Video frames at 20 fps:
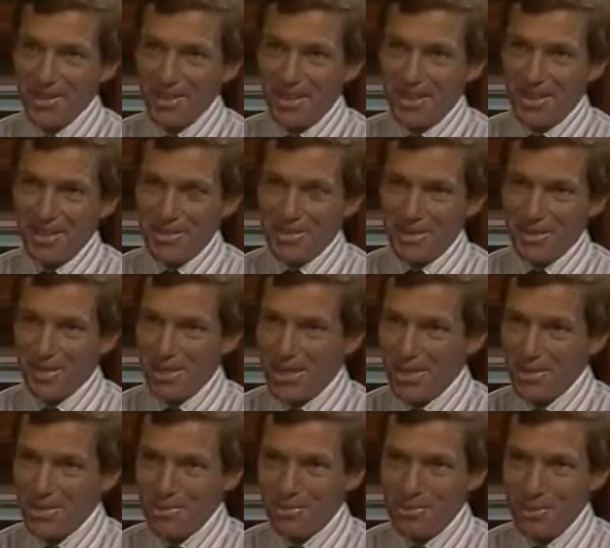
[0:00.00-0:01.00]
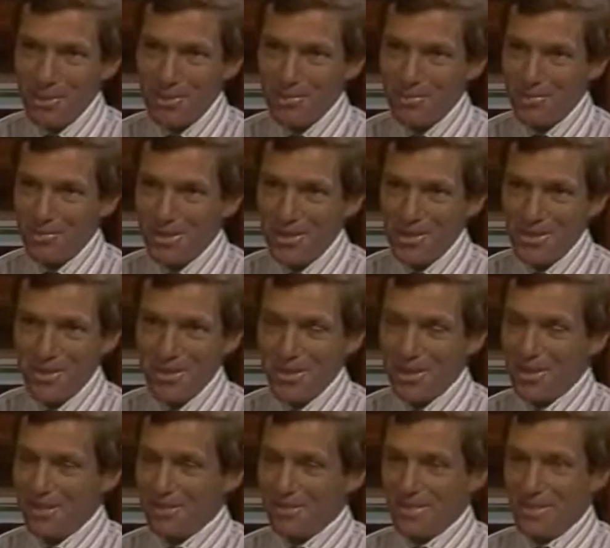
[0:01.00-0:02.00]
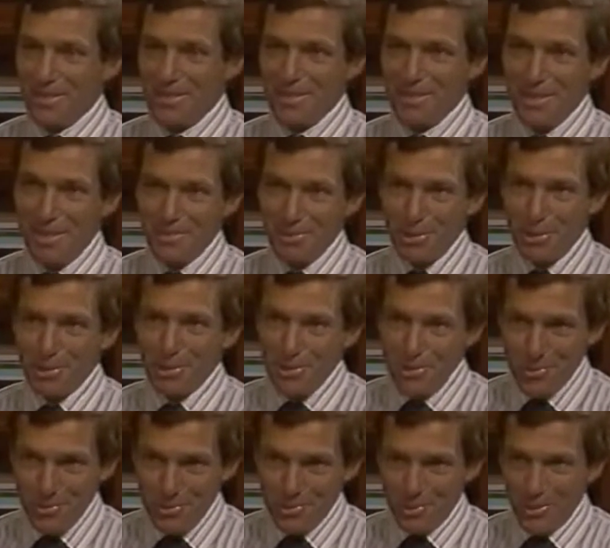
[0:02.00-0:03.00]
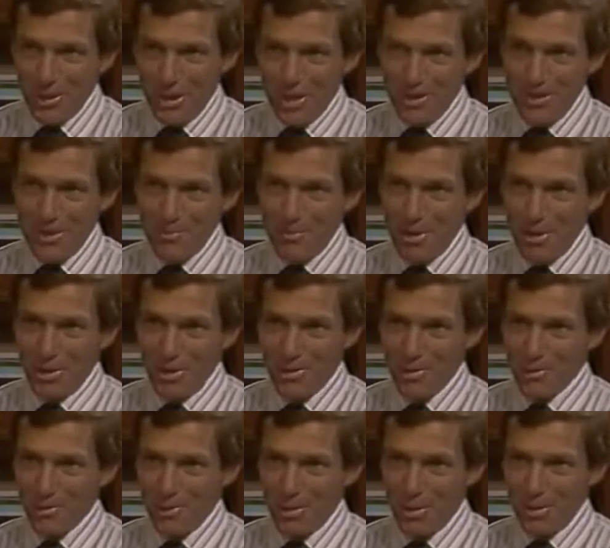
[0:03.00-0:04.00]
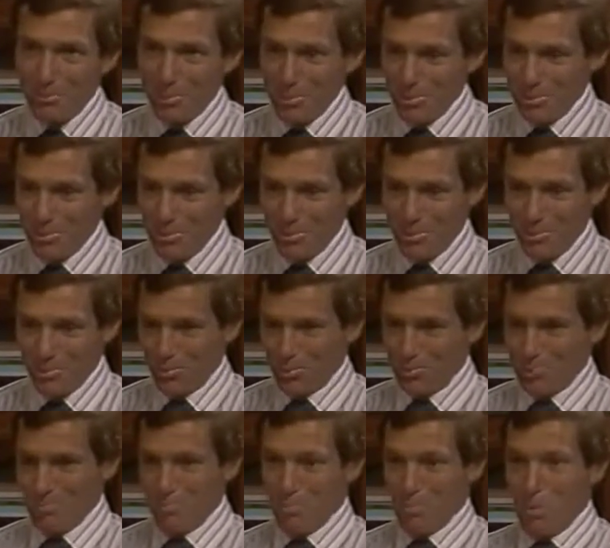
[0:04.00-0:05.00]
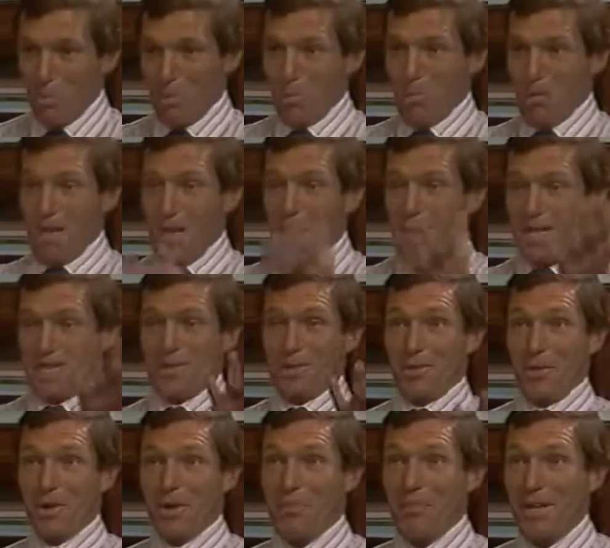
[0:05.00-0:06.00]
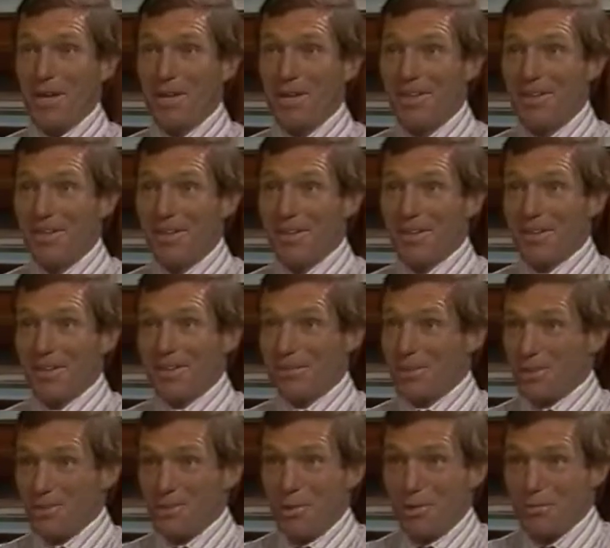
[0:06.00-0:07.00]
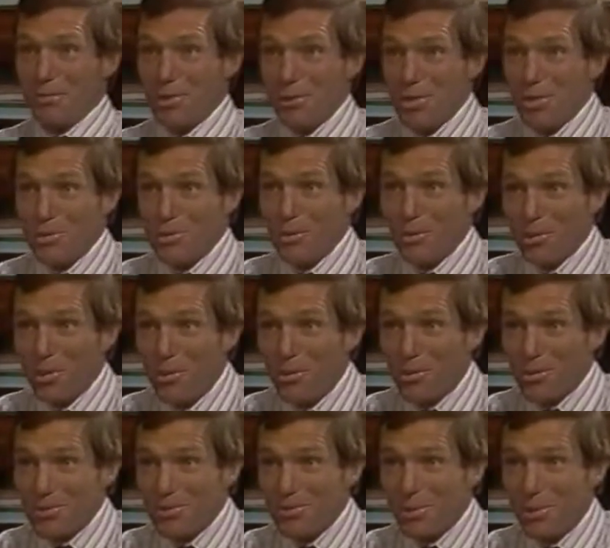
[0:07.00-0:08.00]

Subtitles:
And as a consequence of this, they never understood how the Americans were able to sort of mobilize an army just on very short notice.